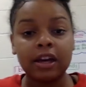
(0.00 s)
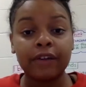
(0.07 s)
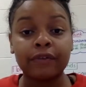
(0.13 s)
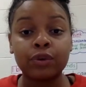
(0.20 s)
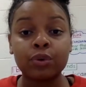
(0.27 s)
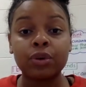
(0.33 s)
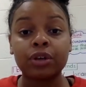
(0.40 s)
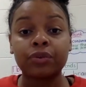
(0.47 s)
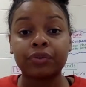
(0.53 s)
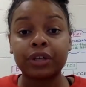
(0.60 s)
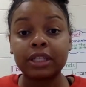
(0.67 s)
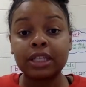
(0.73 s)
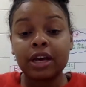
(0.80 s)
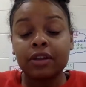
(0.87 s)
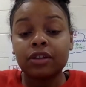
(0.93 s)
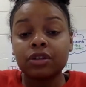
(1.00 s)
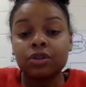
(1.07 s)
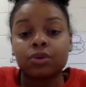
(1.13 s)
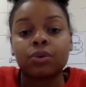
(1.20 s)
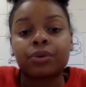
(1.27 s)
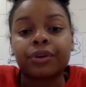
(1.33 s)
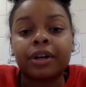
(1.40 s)
if you can retell the
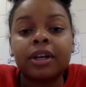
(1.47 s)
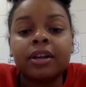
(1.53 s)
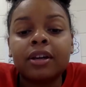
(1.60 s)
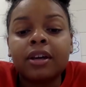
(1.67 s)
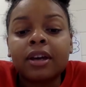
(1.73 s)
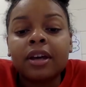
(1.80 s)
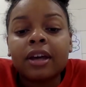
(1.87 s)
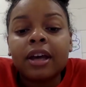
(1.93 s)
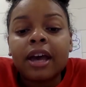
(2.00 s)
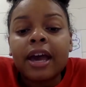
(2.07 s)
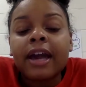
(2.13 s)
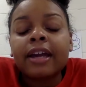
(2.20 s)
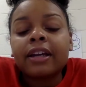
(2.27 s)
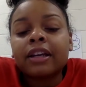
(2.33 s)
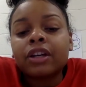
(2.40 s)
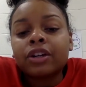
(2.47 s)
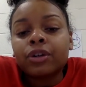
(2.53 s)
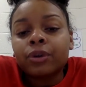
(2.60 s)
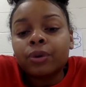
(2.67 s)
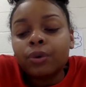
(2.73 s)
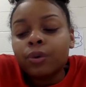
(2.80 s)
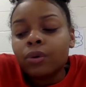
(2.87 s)
story and
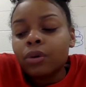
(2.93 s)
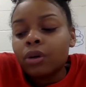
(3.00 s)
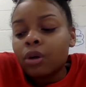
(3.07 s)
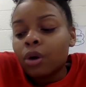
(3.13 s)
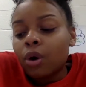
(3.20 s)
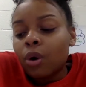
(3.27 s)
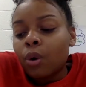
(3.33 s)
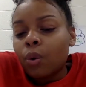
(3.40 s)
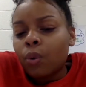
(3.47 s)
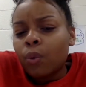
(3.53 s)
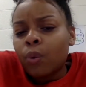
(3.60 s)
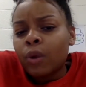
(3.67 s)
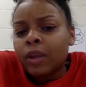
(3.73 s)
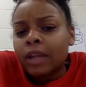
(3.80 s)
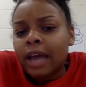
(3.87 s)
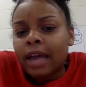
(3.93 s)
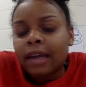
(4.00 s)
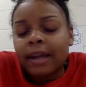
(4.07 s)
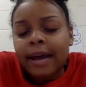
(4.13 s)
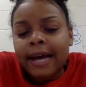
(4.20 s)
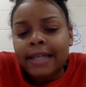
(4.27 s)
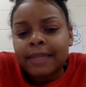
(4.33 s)
include what that
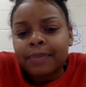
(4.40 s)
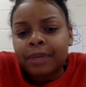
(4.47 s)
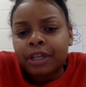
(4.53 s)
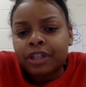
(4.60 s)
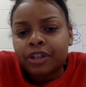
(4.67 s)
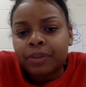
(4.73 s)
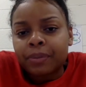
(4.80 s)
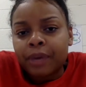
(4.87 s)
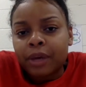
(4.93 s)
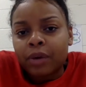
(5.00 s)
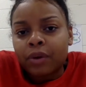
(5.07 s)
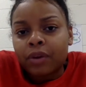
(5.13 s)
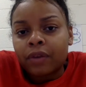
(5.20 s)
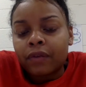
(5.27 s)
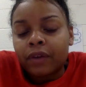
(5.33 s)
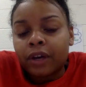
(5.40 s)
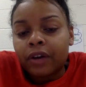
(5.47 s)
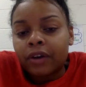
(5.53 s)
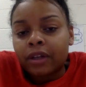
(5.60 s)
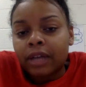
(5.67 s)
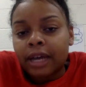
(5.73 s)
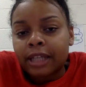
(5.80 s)
last picture meant on the
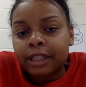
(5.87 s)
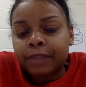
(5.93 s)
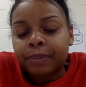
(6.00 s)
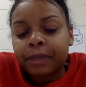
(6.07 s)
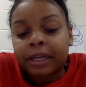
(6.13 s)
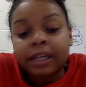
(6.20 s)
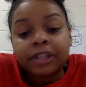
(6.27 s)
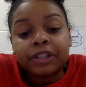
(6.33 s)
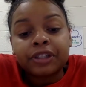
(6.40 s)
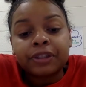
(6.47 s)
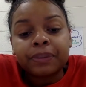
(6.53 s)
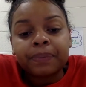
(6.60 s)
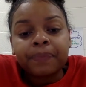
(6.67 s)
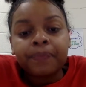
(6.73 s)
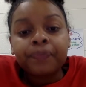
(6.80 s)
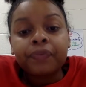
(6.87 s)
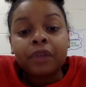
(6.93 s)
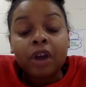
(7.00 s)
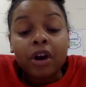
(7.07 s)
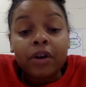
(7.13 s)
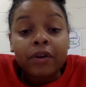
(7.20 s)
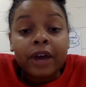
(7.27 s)
very last page.
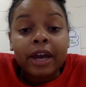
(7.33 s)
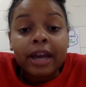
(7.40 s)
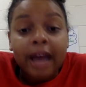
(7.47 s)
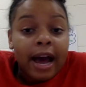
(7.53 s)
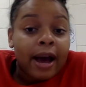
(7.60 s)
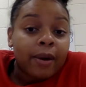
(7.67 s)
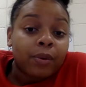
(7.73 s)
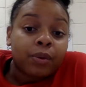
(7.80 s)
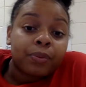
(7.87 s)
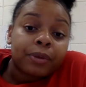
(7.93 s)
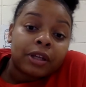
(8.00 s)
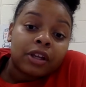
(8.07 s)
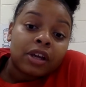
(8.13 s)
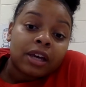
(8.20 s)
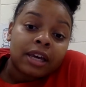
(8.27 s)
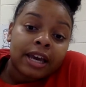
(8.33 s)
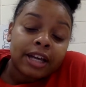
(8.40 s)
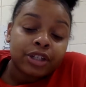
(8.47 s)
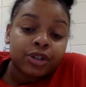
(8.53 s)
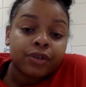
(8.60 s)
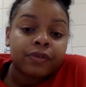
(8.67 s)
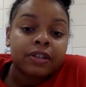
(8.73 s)
All right, I will be looking
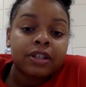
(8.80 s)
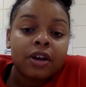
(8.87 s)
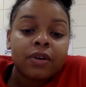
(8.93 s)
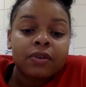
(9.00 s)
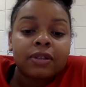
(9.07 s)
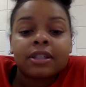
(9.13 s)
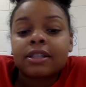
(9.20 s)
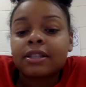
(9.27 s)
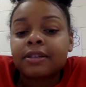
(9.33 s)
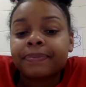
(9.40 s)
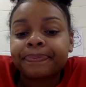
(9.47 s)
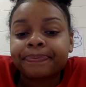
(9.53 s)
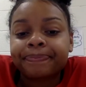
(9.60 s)
at your results.